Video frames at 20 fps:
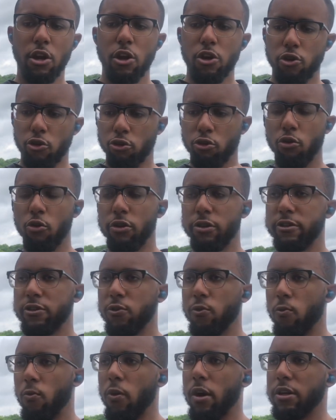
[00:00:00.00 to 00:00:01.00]
You're going to
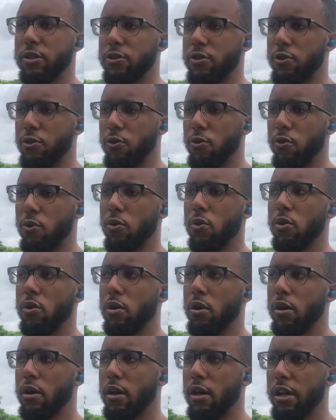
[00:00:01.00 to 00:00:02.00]
want to,
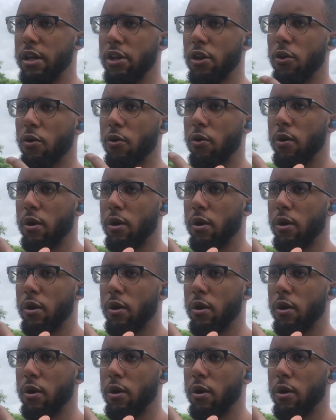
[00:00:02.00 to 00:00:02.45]
you know,